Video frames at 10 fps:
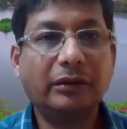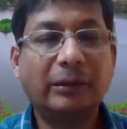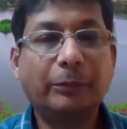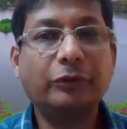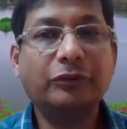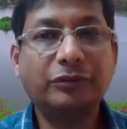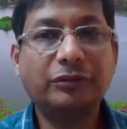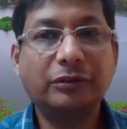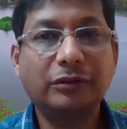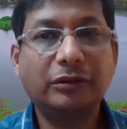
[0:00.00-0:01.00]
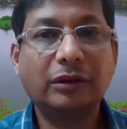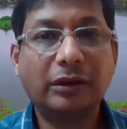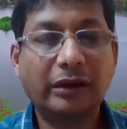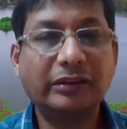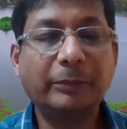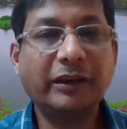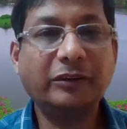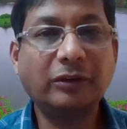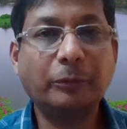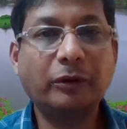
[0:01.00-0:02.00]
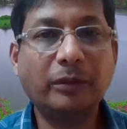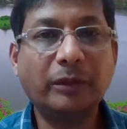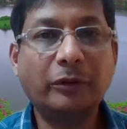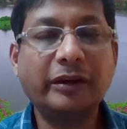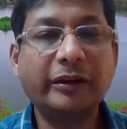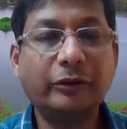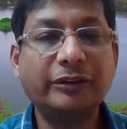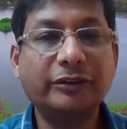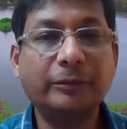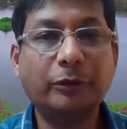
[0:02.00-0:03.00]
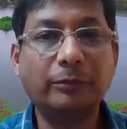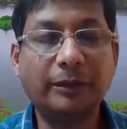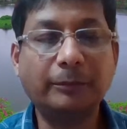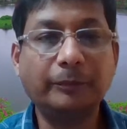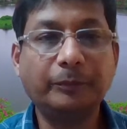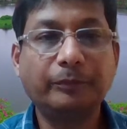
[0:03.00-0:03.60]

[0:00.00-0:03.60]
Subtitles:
suppose classification problem or the recognition problem,